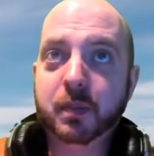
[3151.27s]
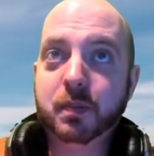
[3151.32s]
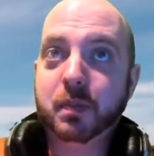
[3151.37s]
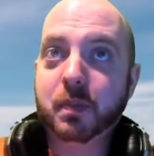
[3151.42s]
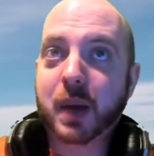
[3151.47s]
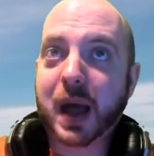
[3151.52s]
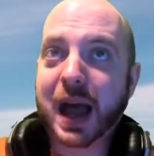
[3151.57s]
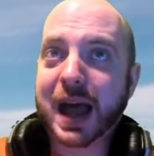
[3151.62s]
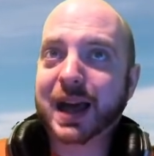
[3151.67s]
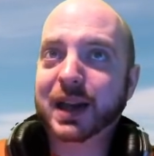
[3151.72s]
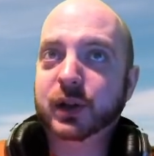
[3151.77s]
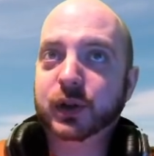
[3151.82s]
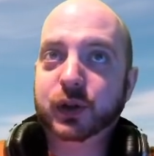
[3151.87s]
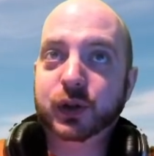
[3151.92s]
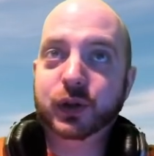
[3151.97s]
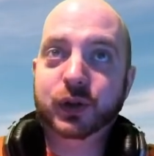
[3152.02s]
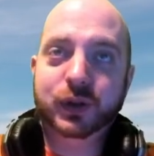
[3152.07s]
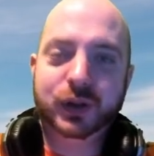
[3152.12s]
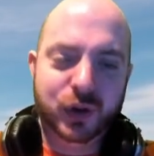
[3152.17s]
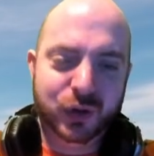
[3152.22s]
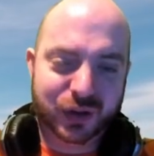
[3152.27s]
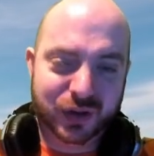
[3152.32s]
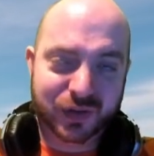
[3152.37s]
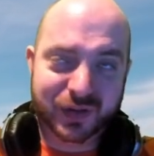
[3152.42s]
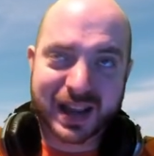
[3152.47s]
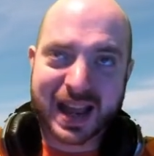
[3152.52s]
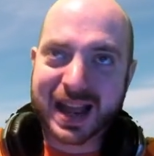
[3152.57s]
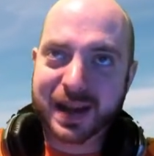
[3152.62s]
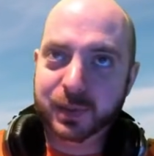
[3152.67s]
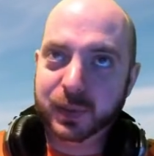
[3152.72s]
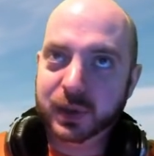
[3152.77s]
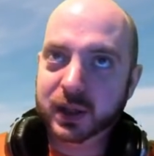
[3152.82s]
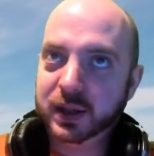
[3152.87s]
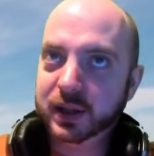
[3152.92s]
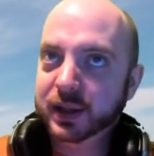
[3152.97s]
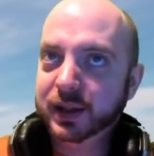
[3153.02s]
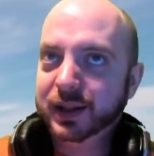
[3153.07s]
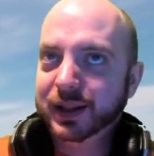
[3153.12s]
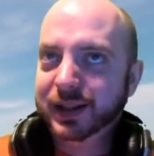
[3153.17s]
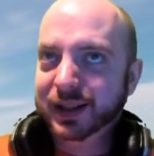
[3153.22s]
bad use of games.
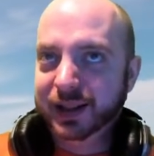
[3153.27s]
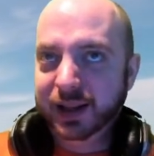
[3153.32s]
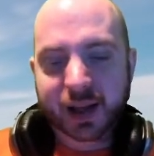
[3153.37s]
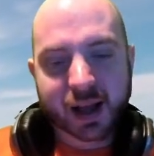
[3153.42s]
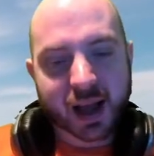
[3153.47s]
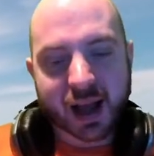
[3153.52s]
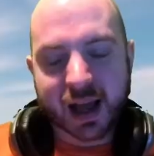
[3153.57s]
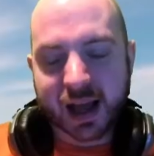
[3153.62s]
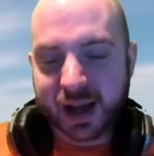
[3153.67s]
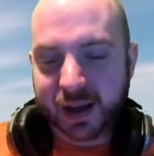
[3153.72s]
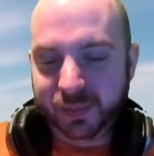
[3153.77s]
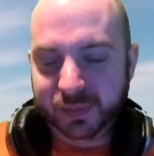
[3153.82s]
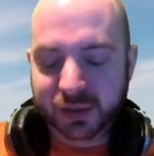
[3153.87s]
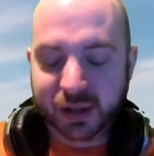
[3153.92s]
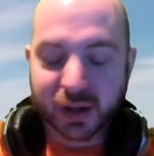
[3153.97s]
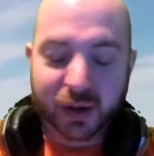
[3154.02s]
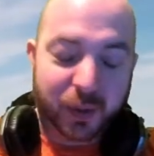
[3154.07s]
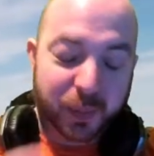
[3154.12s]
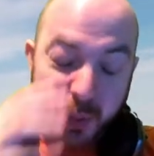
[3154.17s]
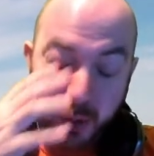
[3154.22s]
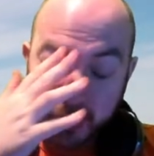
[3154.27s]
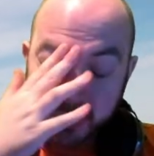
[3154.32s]
Oh, poor